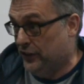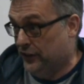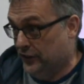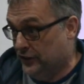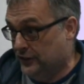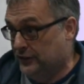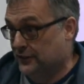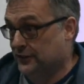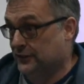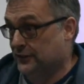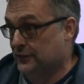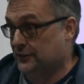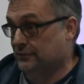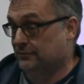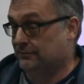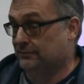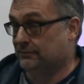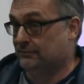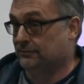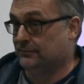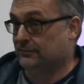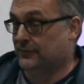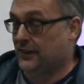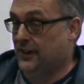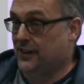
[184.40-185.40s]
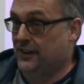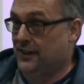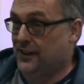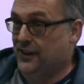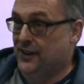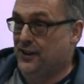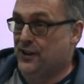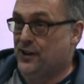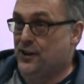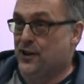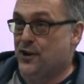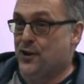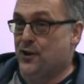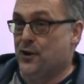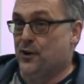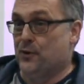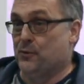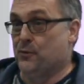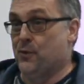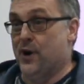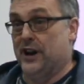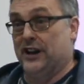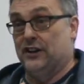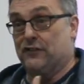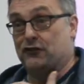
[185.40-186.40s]
us
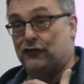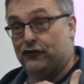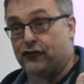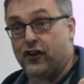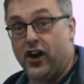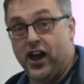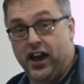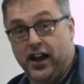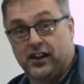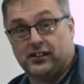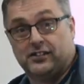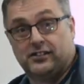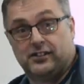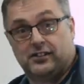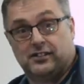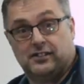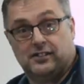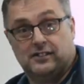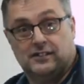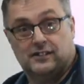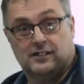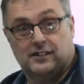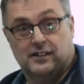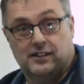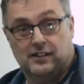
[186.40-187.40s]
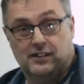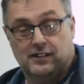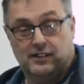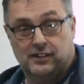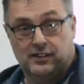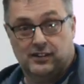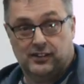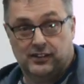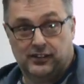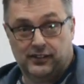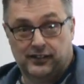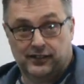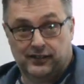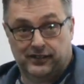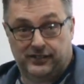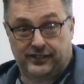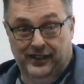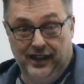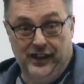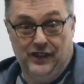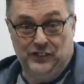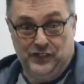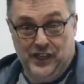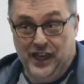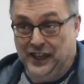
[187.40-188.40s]
when in fact
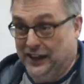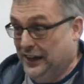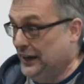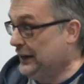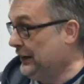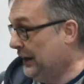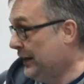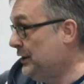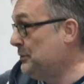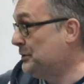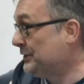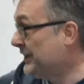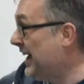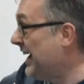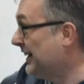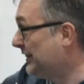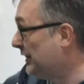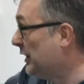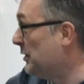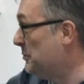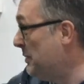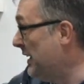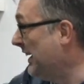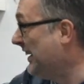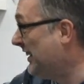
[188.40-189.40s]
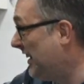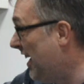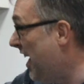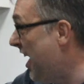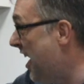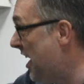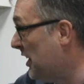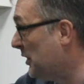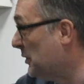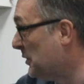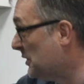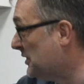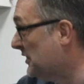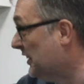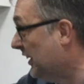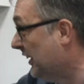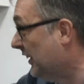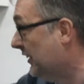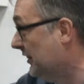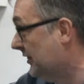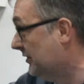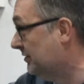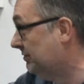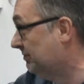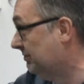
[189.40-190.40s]
that he was actually being kind, wasn't he?
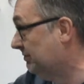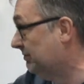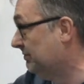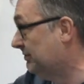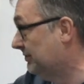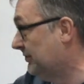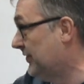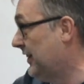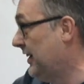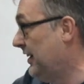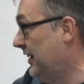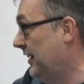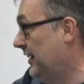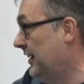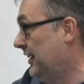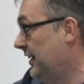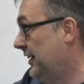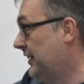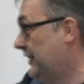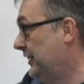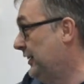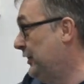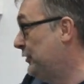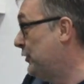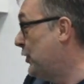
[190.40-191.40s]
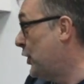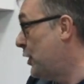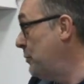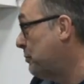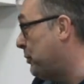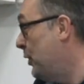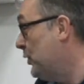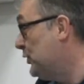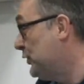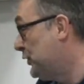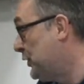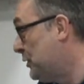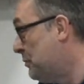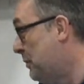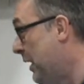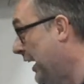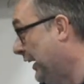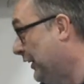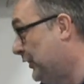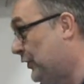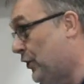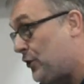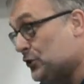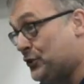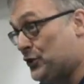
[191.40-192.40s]
"You've got a puncture,
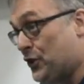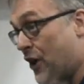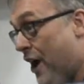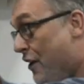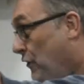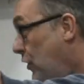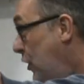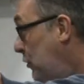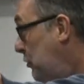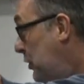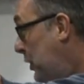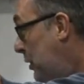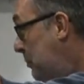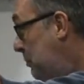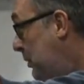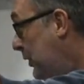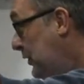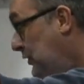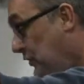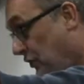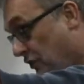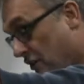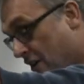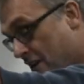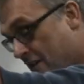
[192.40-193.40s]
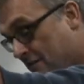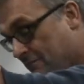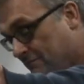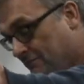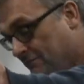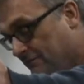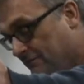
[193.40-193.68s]
mate. Don't drive off with a puncture."